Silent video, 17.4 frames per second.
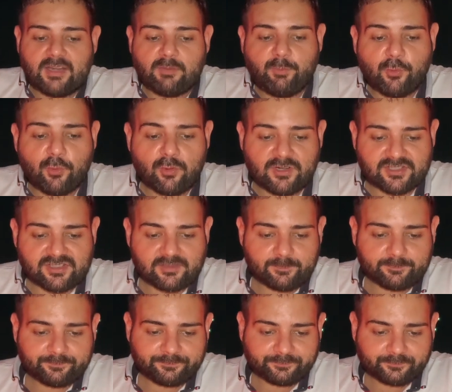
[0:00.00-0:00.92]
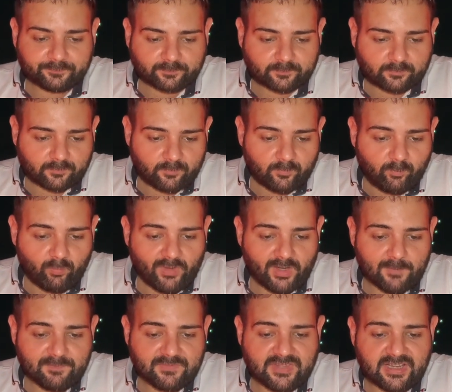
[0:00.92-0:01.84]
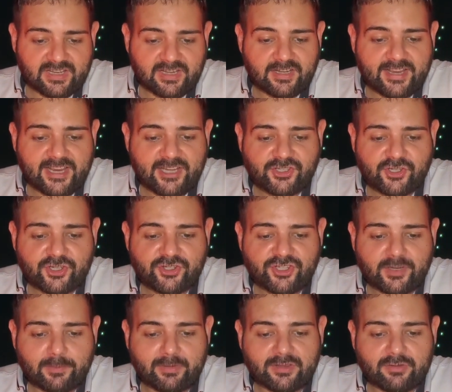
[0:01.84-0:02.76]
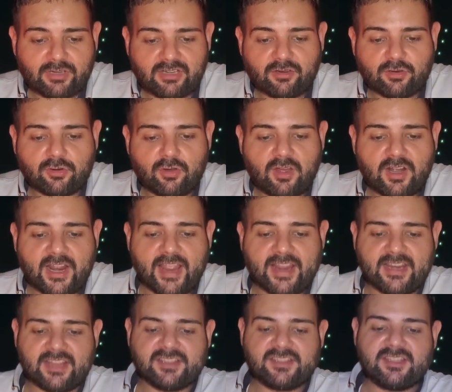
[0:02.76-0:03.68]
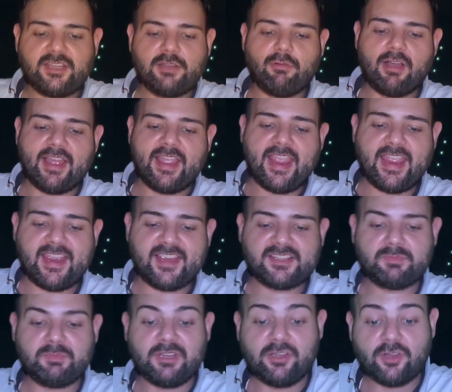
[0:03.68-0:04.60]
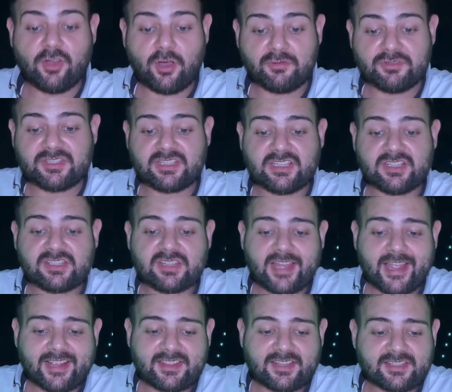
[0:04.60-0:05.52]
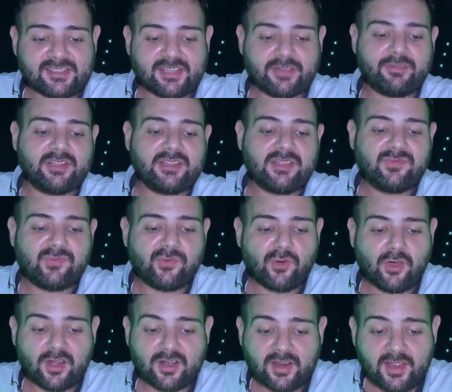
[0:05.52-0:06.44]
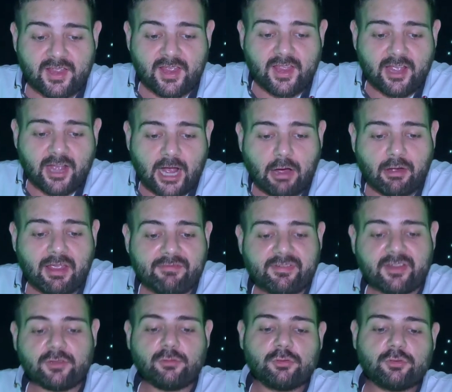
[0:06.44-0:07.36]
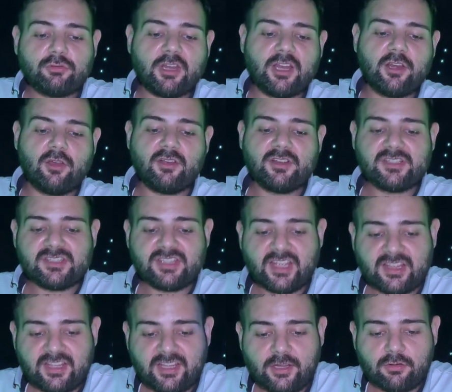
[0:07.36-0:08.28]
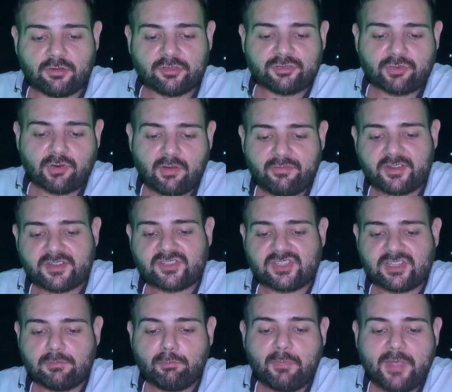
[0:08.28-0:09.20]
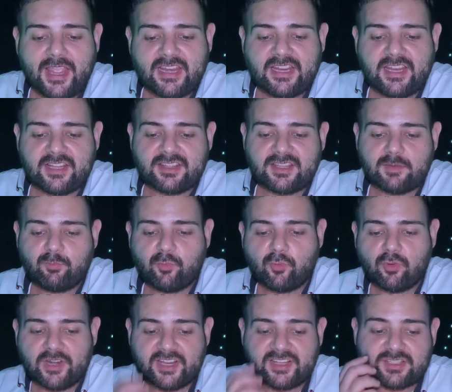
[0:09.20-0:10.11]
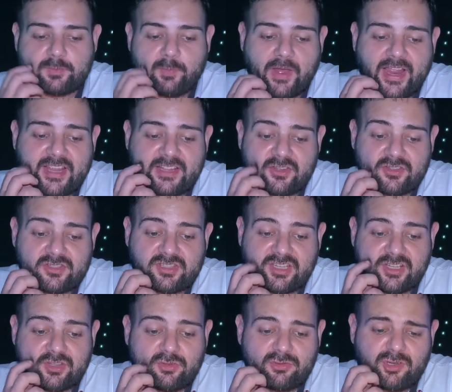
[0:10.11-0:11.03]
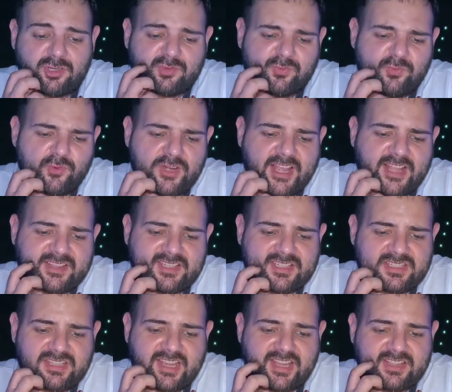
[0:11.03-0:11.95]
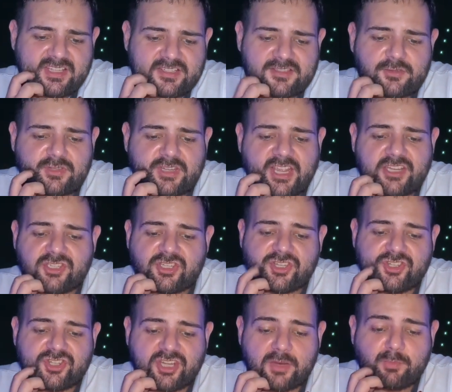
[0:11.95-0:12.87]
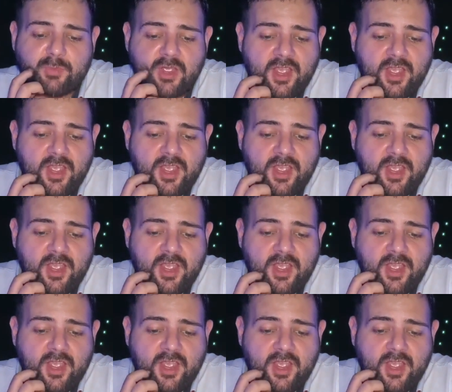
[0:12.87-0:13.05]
pools? The relationship between chlorine and CYA has been known since 1974. However, due to a long-standing controversy, many in the pool and spa industry do not fully understand this relationship